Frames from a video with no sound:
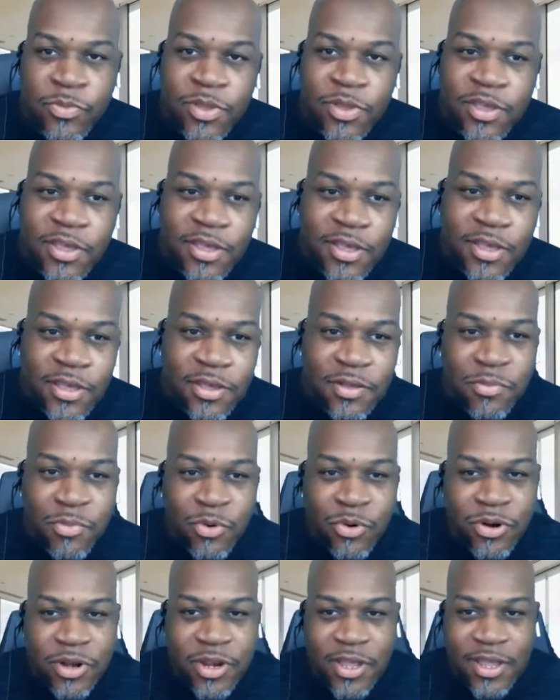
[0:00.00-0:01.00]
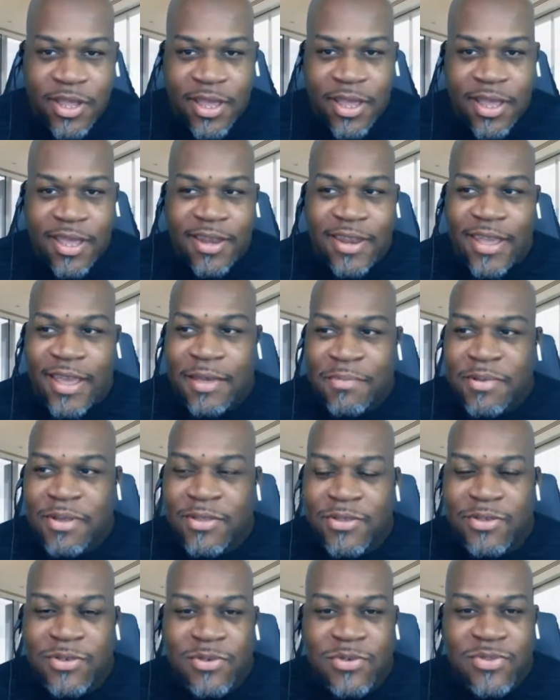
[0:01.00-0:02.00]
Good morning and happy
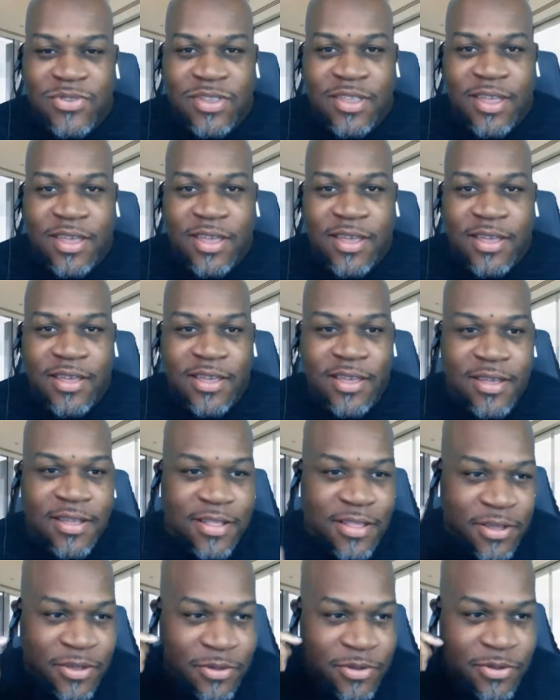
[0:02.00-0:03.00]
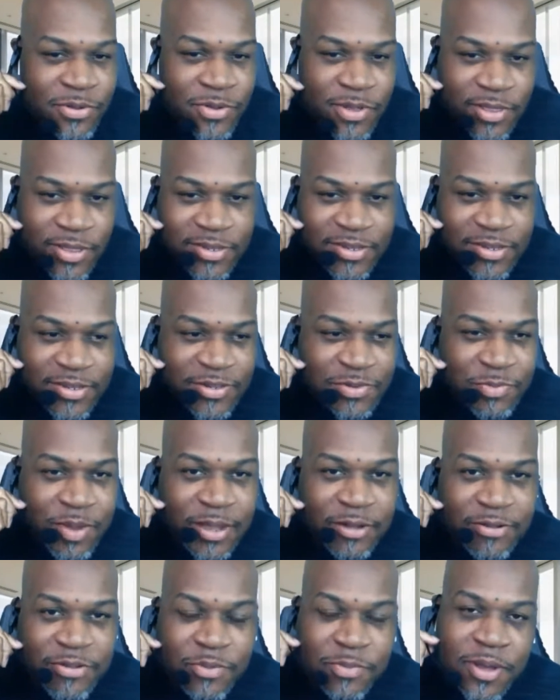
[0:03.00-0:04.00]
Tuesday. Hello, this is
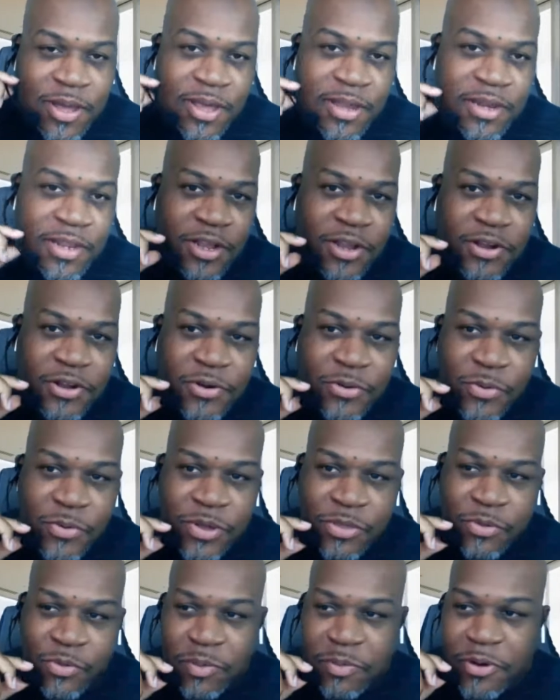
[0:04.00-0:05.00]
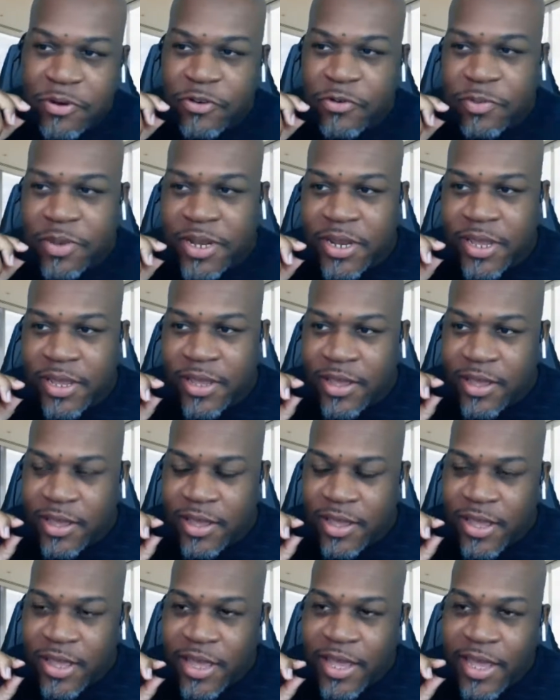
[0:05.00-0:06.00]
Michael Demond here with We Merge Media,
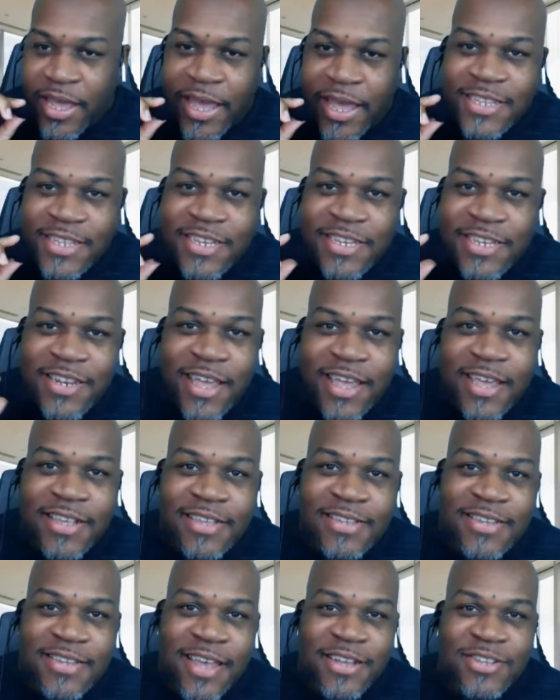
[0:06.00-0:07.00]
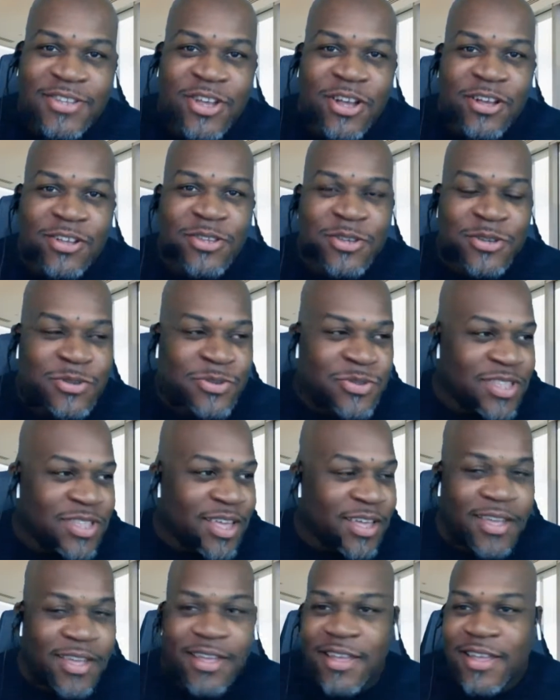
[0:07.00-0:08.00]
and today is Tech Talk
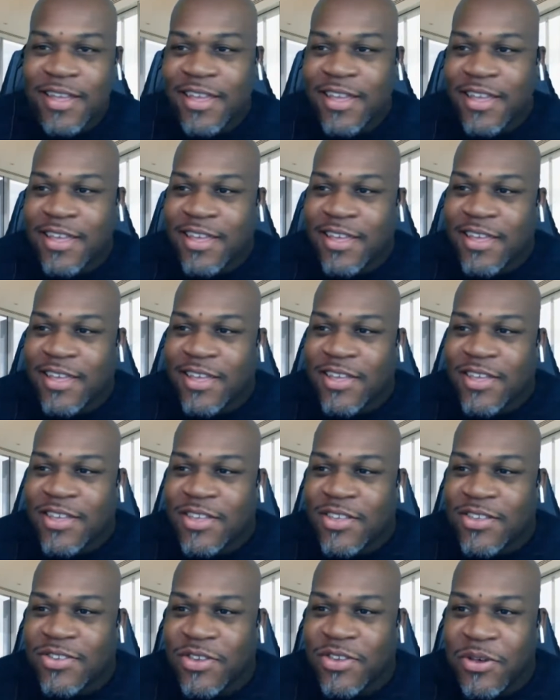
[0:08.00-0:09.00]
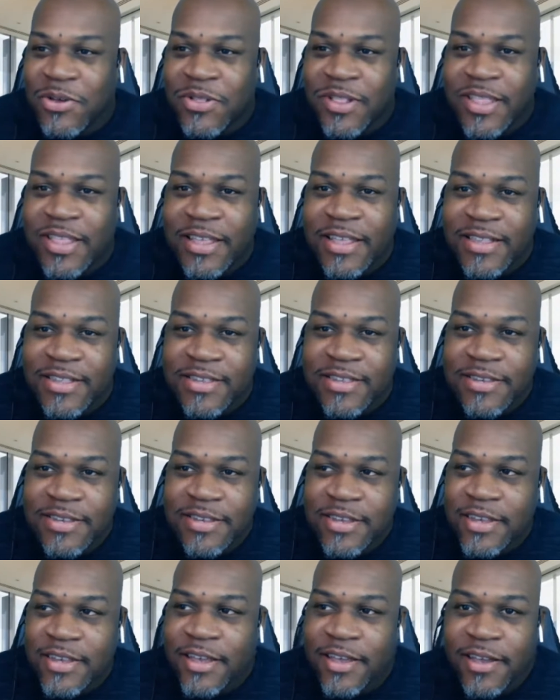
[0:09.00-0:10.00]
Tuesday. So let's
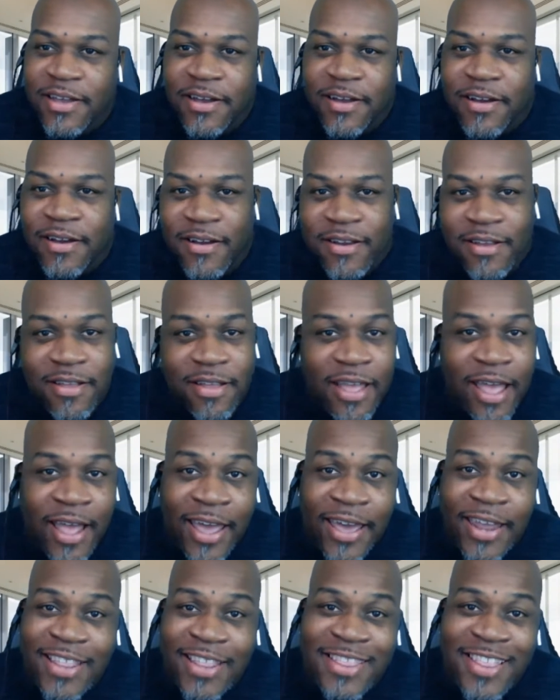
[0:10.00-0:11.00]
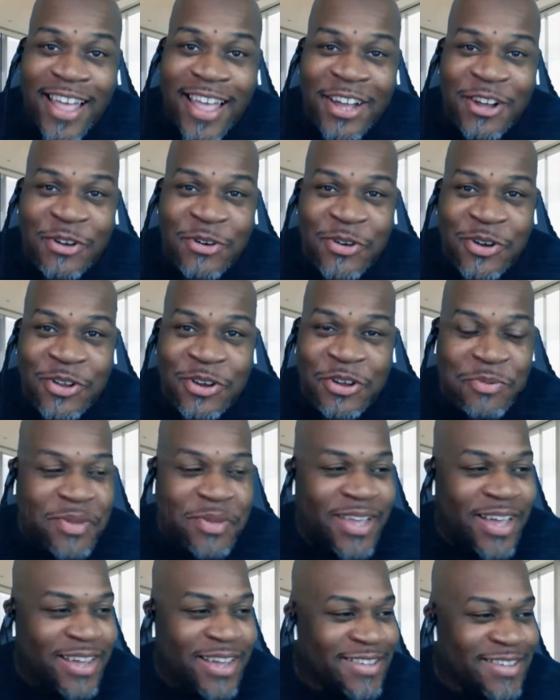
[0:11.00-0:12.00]
see here. I got a lot going on
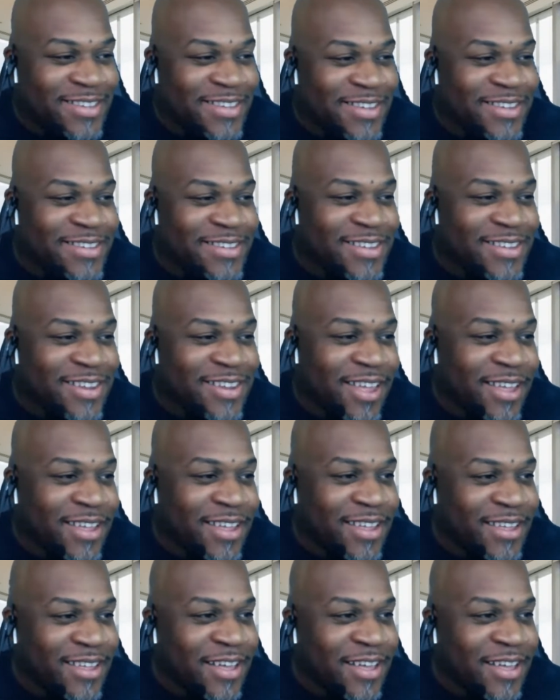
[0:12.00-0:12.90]
behind the scenes today,